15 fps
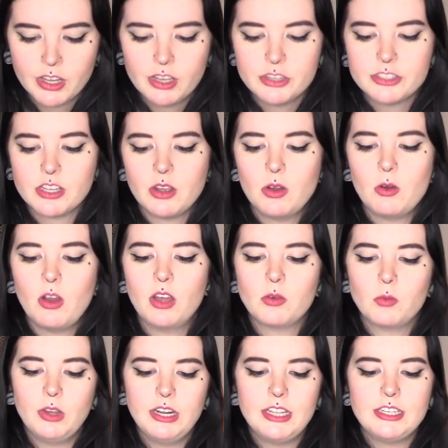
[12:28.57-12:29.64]
So
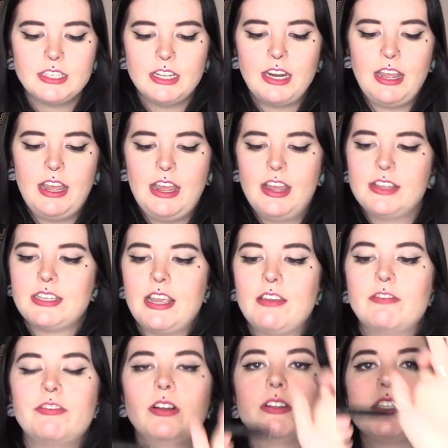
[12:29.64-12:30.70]
on one end it has a
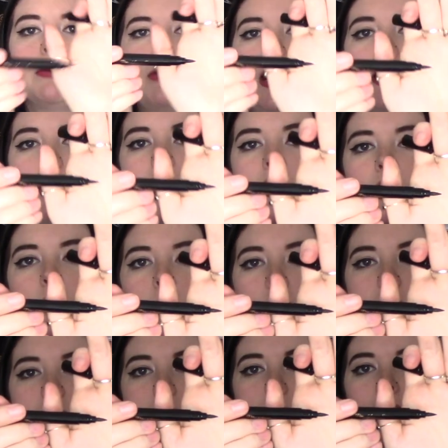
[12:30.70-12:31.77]
felt tip eyeliner,
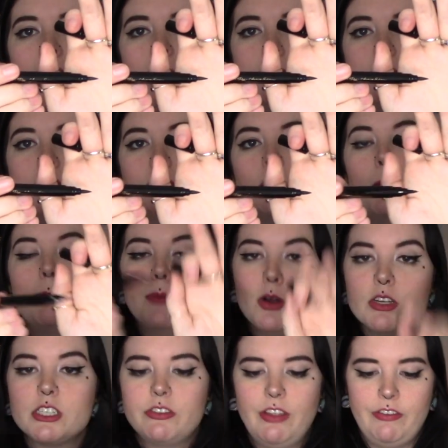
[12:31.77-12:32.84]
which is my absolute
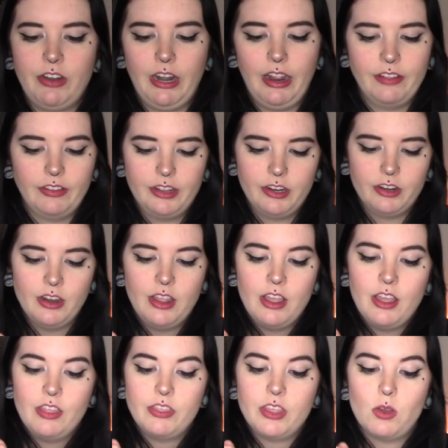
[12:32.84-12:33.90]
most favorite eyeliner.
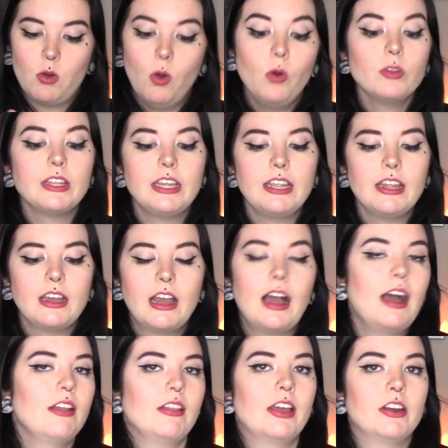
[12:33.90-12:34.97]
The only
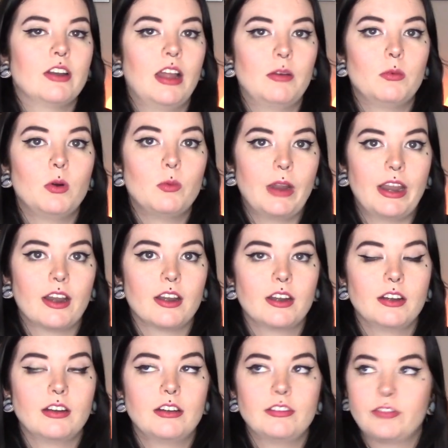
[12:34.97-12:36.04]
eyeliner I will
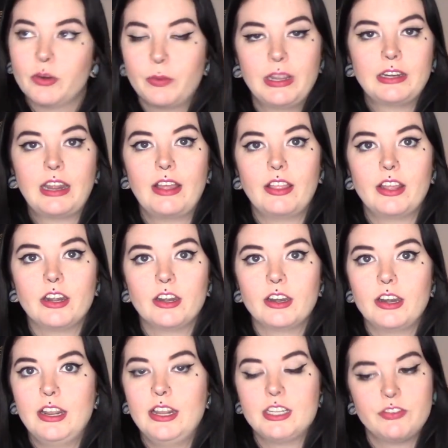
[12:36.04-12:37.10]
wear for winged
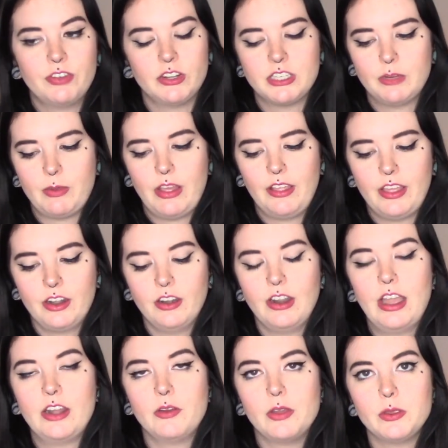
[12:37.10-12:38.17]
eyeliner is felt tip eyeliner.
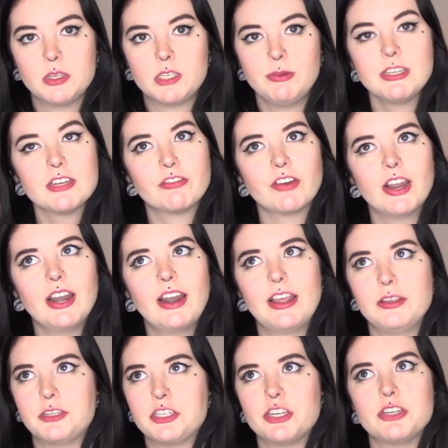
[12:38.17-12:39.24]
I know it used to be different. I
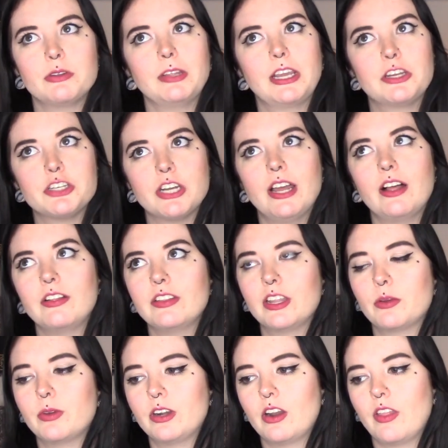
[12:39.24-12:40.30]
used to do like gel and
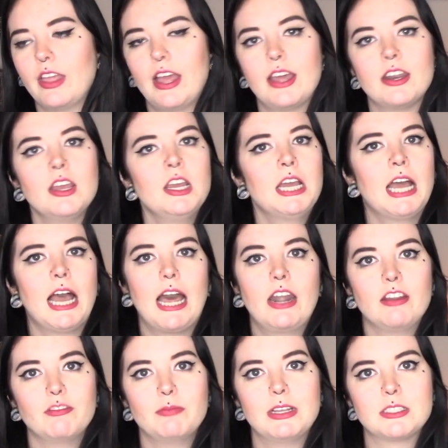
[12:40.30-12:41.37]
liquid and all that. I
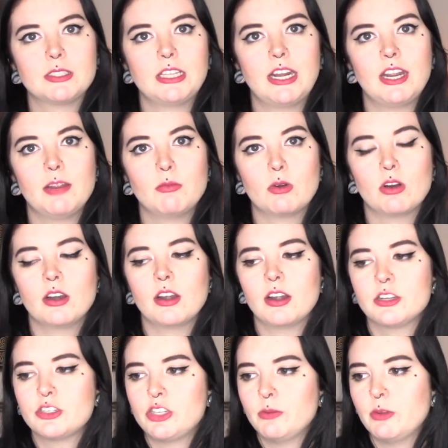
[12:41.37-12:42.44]
don't even mess with that anymore.
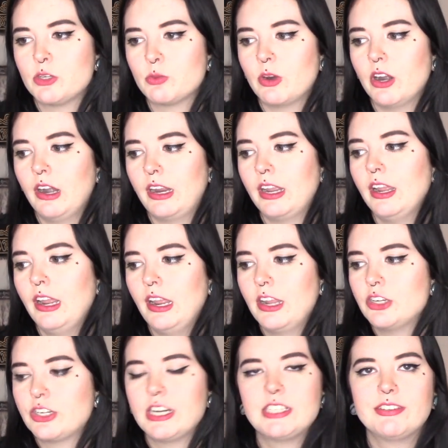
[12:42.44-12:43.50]
It's too much work.
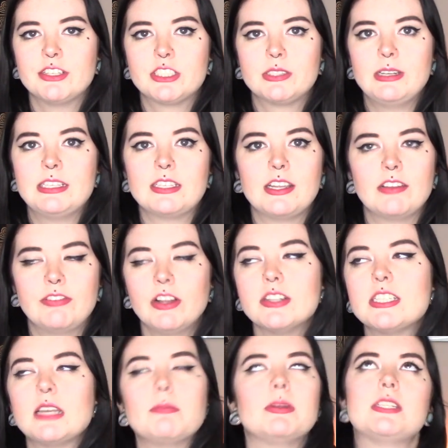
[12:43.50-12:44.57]
Transfers too easily.
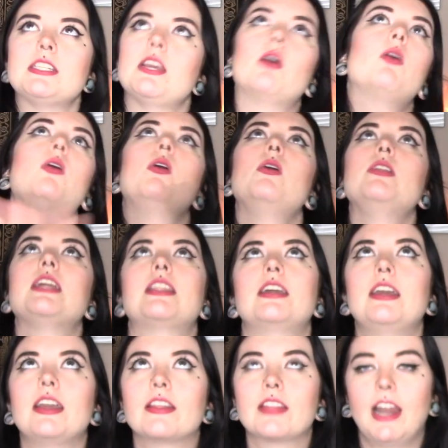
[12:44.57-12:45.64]
Felt tip is the only
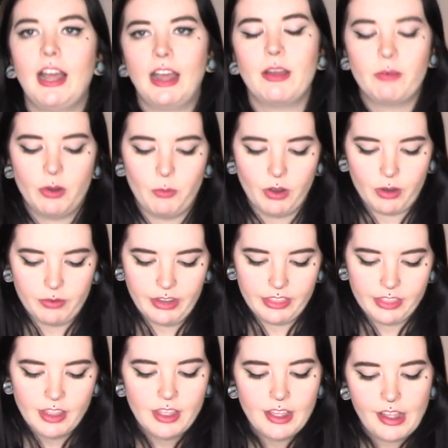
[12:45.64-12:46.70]
thing that I want to work with.
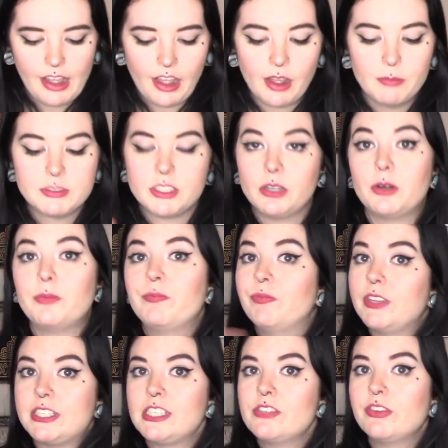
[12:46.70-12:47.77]
Um, so
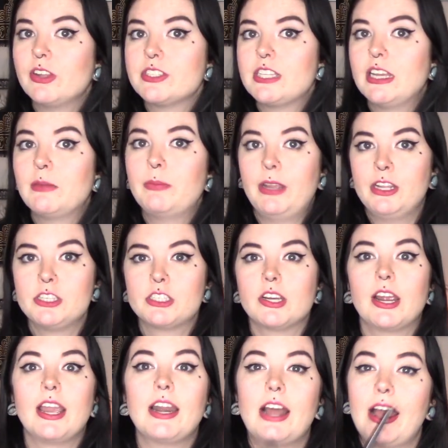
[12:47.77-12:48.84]
this is felt tip. It's
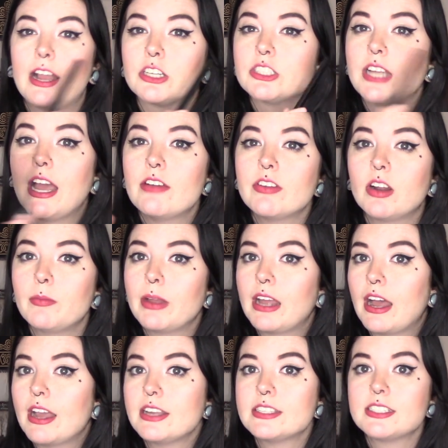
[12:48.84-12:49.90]
great. I actually have it on my
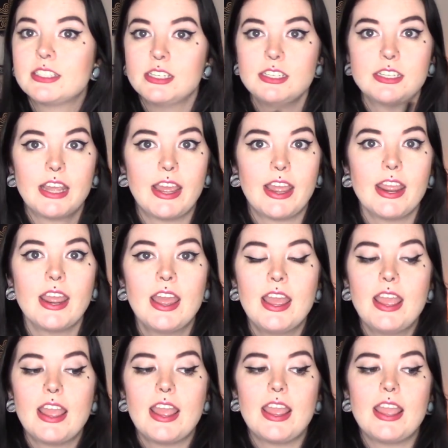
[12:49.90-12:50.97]
eyes today.
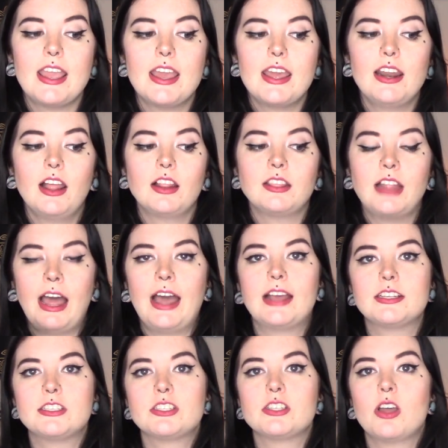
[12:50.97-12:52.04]
It
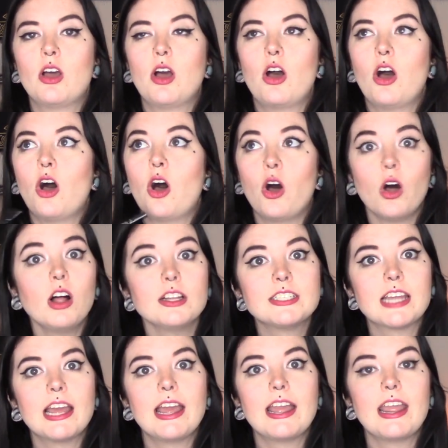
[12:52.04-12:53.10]
lasts all
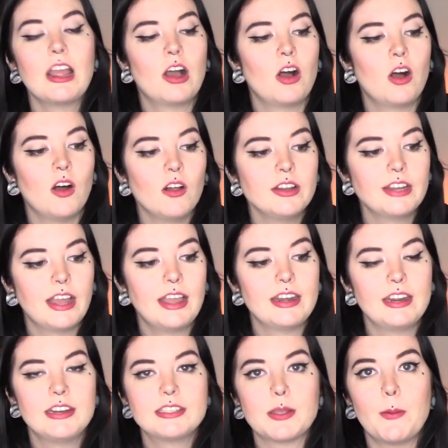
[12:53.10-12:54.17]
day, all night.
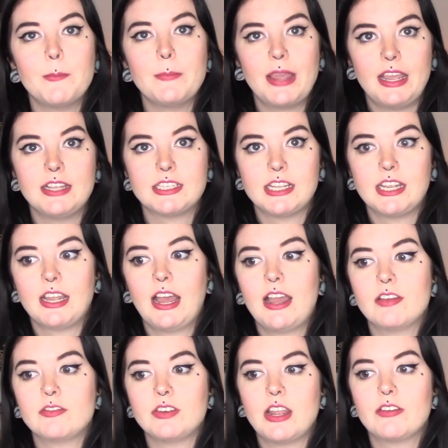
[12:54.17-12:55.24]
It is amazing.
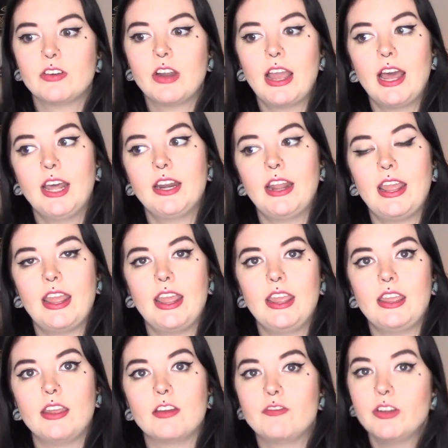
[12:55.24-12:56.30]
I've never had
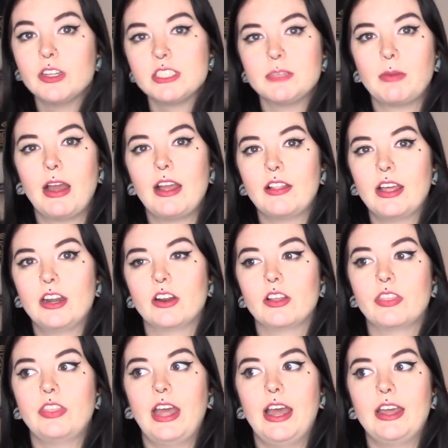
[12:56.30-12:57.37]
a felt tip
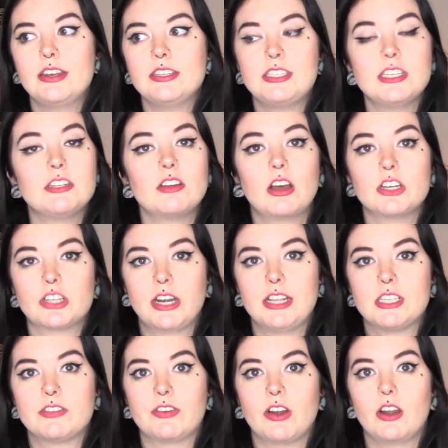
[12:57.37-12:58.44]
eyeliner that did not
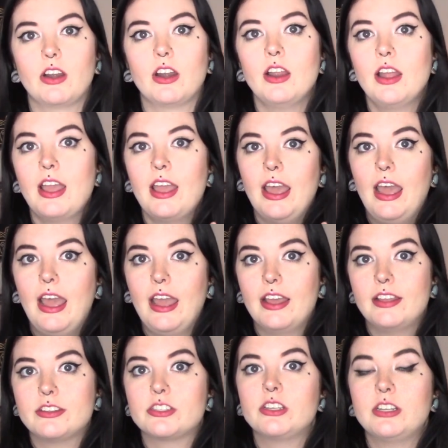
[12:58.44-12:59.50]
transfer
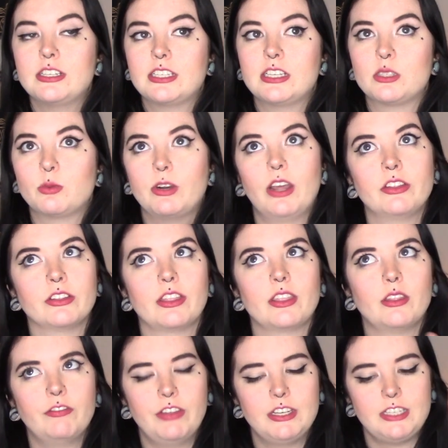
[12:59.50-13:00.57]
as good as this one, other than
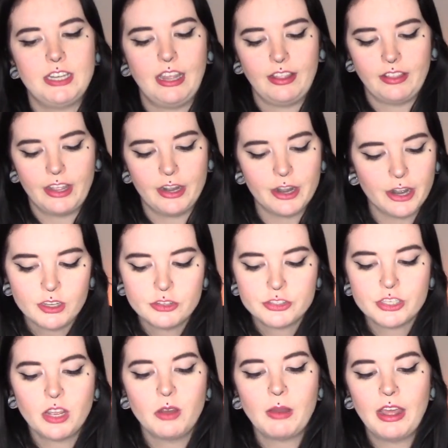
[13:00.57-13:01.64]
the Fenty eyeliner.
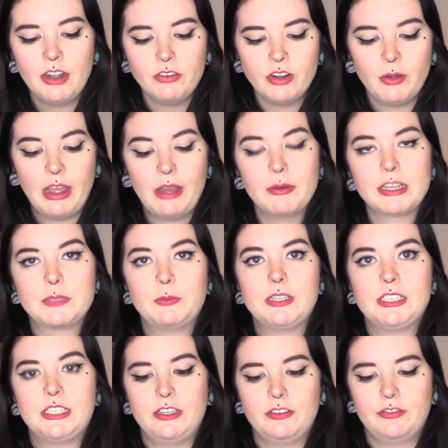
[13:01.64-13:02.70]
So I don't know how
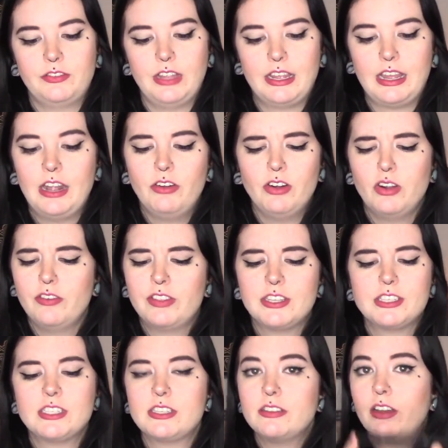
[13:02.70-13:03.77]
expensive, like I don't know if
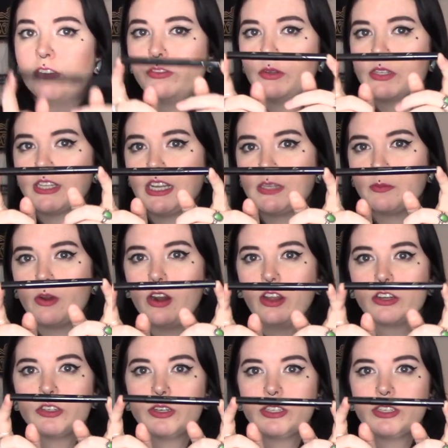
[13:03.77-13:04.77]
this is a full-size product or